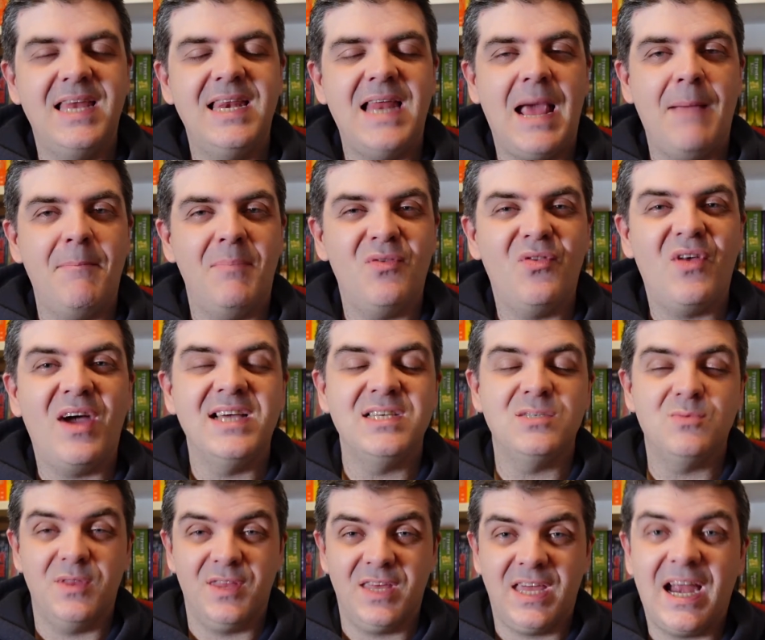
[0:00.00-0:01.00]
and
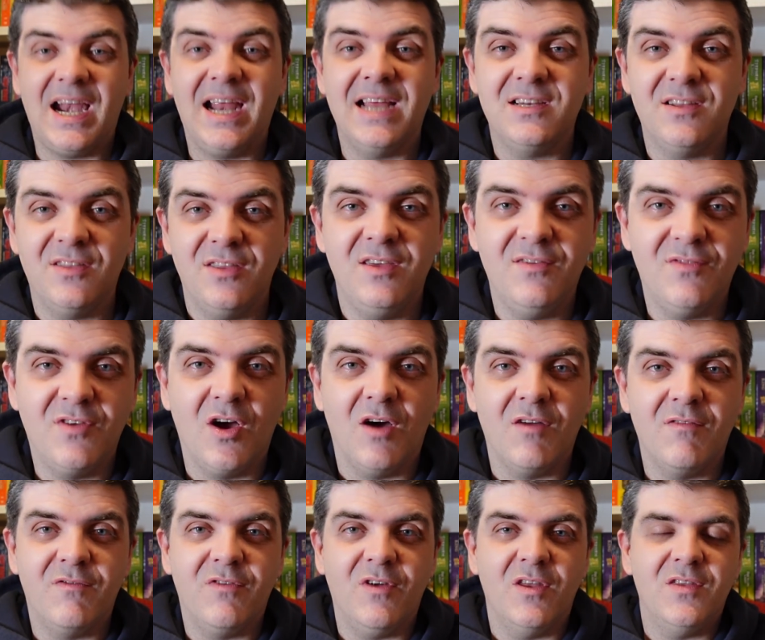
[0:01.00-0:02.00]
empathize with the character that you've
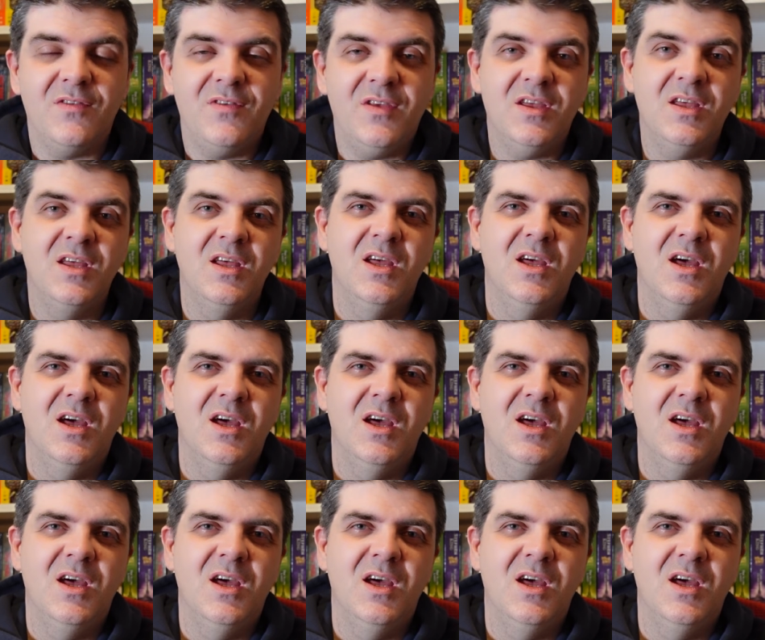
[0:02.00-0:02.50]
got in front of you